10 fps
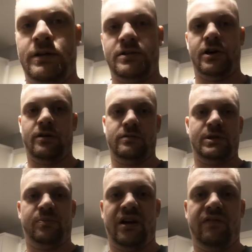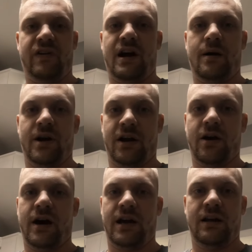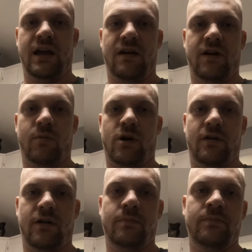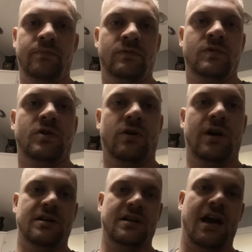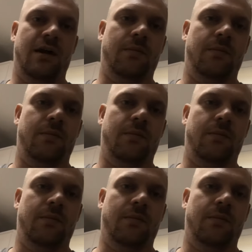So to play fair, I'm gonna go ahead and give him one of them so he doesn't hate